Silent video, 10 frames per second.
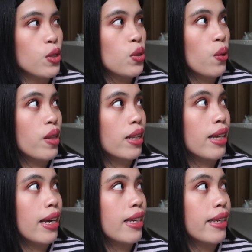so that
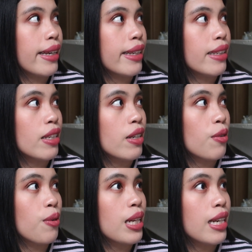I can
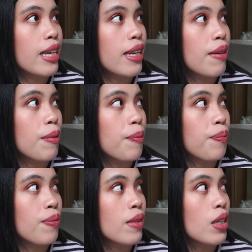really
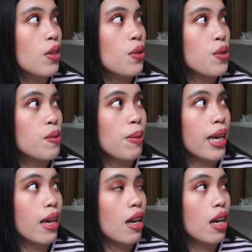use
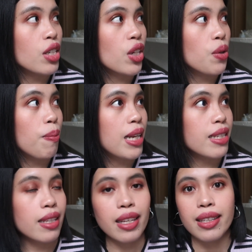my eyeshadow
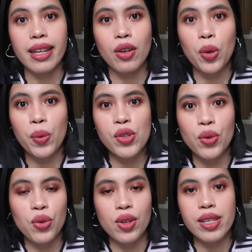palette and not like always
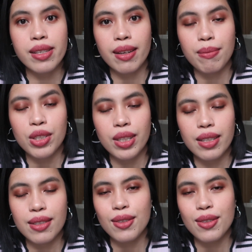go to the same shades.